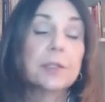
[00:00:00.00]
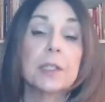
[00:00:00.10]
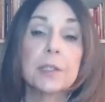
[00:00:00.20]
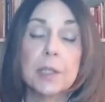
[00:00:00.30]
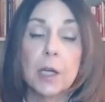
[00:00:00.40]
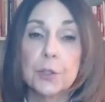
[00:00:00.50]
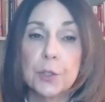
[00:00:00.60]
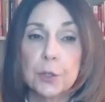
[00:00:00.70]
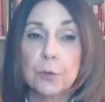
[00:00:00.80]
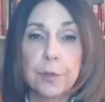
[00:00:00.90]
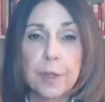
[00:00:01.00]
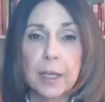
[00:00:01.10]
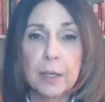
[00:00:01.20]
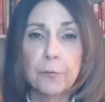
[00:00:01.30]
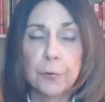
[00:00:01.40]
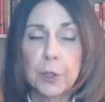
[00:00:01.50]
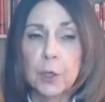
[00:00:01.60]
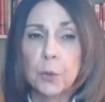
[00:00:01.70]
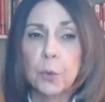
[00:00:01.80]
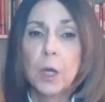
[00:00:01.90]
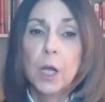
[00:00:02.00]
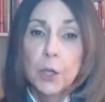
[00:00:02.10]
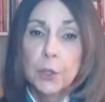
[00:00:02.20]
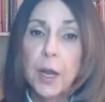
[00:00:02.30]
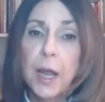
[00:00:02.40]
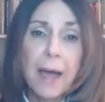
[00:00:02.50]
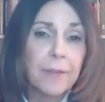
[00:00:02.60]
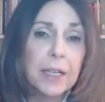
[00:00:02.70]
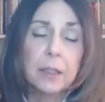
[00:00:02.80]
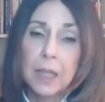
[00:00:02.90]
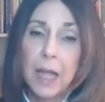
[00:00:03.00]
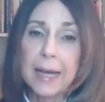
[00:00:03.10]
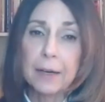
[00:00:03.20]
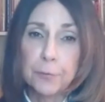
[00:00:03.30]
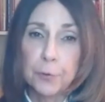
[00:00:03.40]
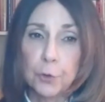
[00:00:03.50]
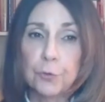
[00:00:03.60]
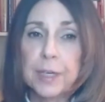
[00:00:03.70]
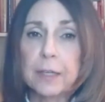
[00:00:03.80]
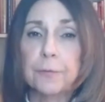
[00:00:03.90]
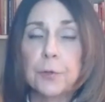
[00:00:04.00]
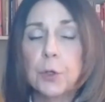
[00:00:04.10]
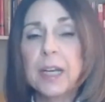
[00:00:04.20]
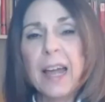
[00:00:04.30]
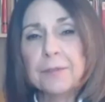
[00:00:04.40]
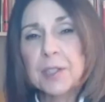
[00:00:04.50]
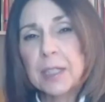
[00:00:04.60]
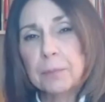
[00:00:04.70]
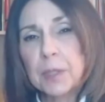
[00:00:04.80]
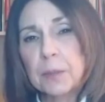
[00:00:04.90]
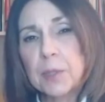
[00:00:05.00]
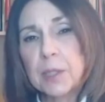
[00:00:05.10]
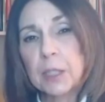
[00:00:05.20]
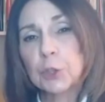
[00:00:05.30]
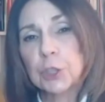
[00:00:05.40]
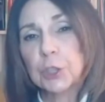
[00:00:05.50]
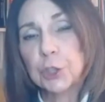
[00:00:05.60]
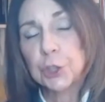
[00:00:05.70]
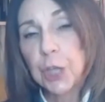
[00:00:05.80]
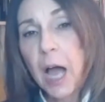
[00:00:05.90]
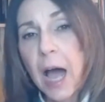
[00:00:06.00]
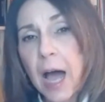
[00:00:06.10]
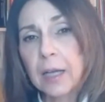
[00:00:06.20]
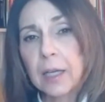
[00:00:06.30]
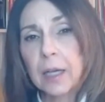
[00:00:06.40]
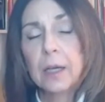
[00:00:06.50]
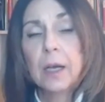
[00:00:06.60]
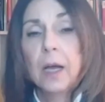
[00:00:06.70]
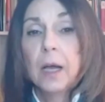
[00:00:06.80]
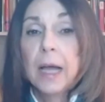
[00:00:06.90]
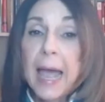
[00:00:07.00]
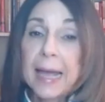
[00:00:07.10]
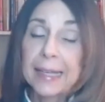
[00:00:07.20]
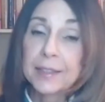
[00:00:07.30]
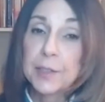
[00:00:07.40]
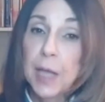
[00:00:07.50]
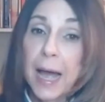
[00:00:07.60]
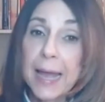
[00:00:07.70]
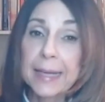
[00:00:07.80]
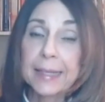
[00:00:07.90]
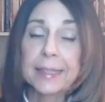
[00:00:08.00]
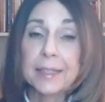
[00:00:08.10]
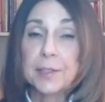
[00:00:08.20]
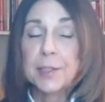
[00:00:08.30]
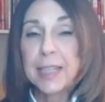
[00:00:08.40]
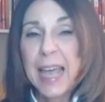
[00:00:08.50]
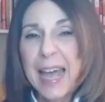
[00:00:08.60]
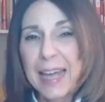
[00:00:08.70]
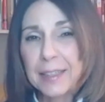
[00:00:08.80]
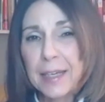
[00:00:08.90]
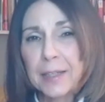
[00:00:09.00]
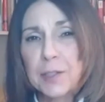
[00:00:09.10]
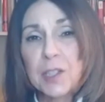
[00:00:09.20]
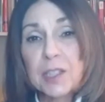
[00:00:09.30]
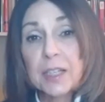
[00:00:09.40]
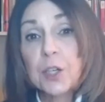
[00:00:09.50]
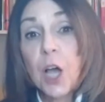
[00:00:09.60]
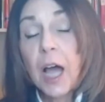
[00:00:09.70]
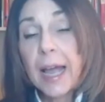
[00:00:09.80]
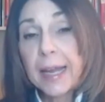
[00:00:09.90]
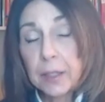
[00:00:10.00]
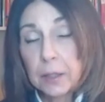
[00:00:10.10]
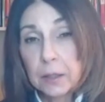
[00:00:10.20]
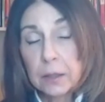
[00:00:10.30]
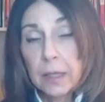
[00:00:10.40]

is a new thing for you. You're having a lot of grief. You can have symptoms such as shock, anxiety, sadness, denial,